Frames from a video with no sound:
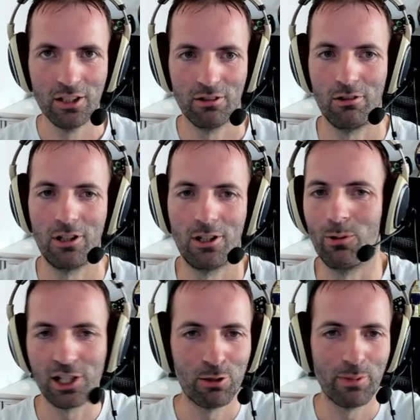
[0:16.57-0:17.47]
oh,
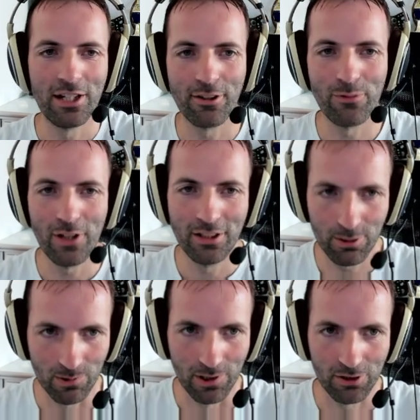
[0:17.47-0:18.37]
what an amazing thing that
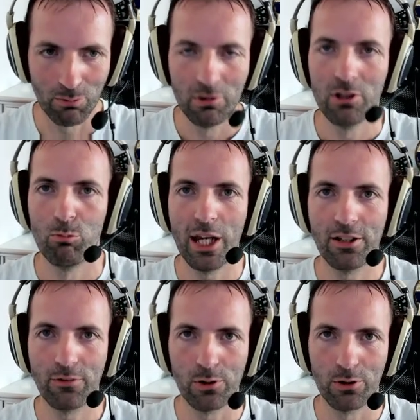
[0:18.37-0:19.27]
was. Made
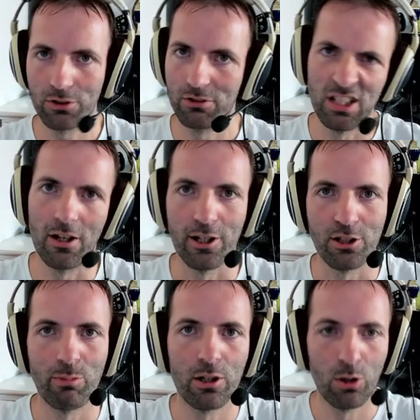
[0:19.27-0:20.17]
of course,
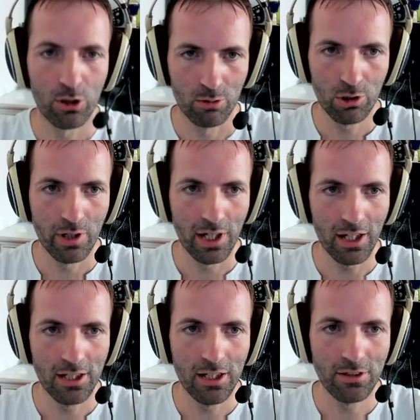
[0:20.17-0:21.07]
designed by Gordon Murray,
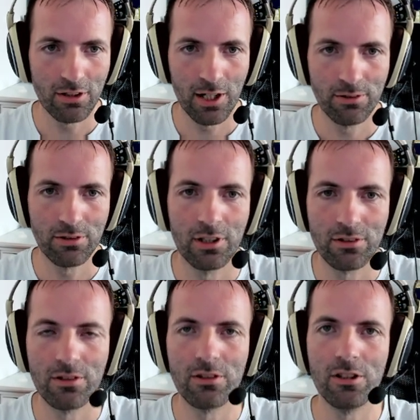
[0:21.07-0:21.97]
and he's announced
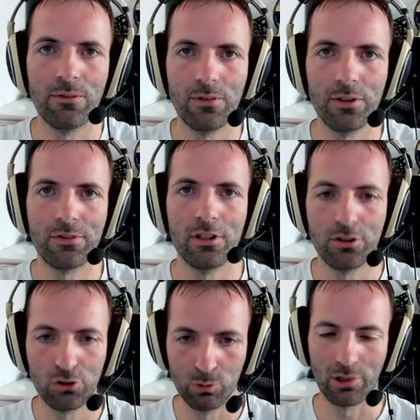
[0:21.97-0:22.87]
his T50
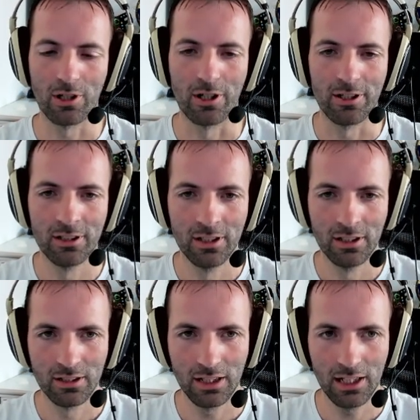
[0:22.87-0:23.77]
supercar,
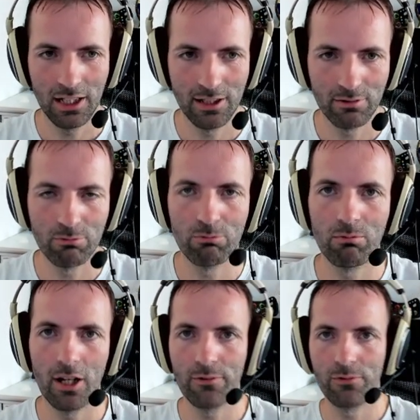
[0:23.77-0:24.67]
and
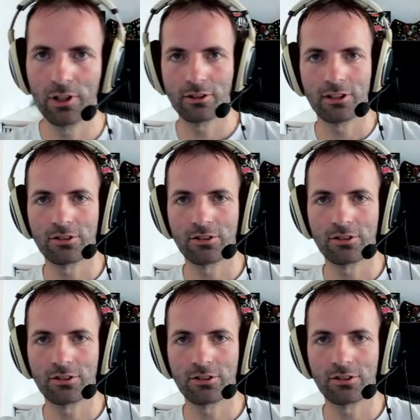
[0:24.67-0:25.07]
I figured it's